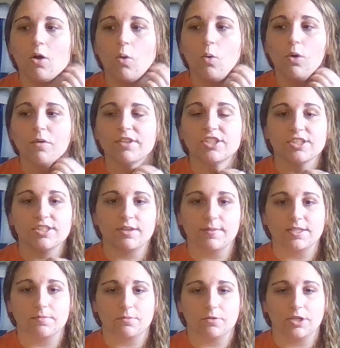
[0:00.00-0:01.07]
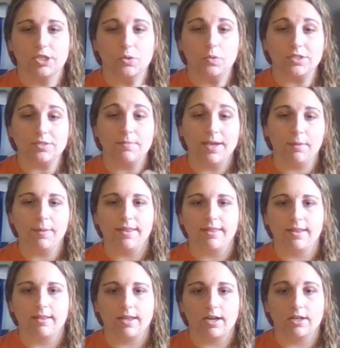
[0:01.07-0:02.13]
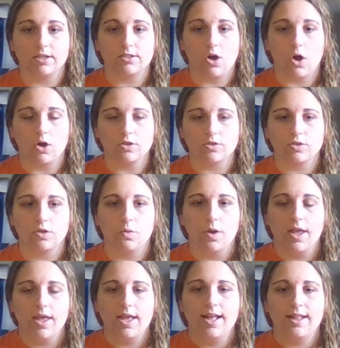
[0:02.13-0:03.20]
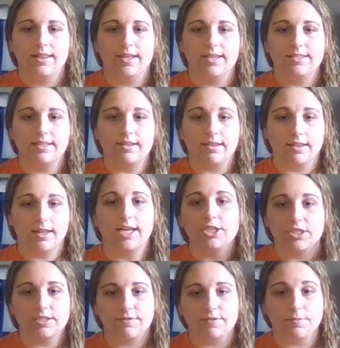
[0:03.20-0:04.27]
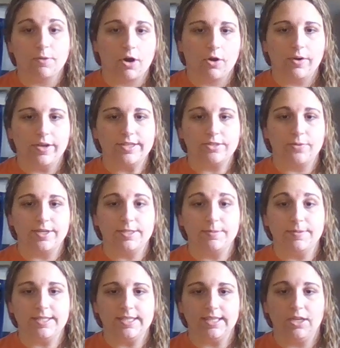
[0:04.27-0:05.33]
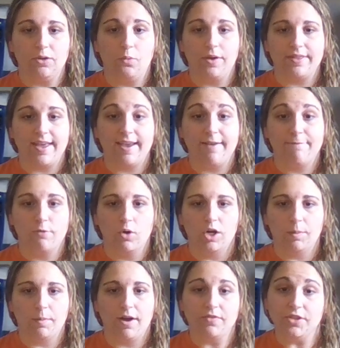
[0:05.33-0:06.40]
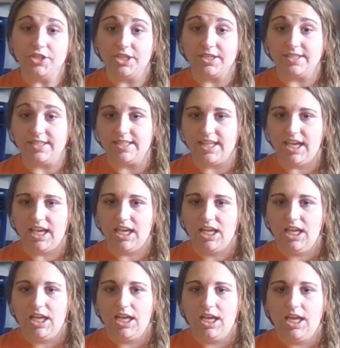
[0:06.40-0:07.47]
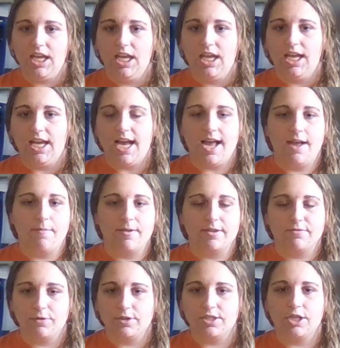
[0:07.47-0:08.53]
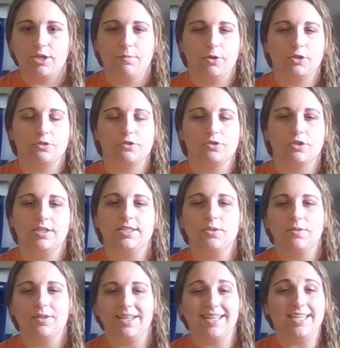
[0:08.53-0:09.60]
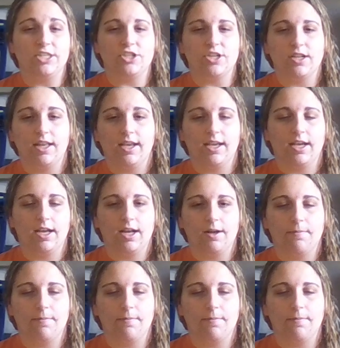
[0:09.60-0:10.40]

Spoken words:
or if it's just going to be temporary. So what's making me think that is also the idea that Legends of Tomorrow is going to be dealing with a form of the Justice League. And as far as the commercials, they're going to deal with like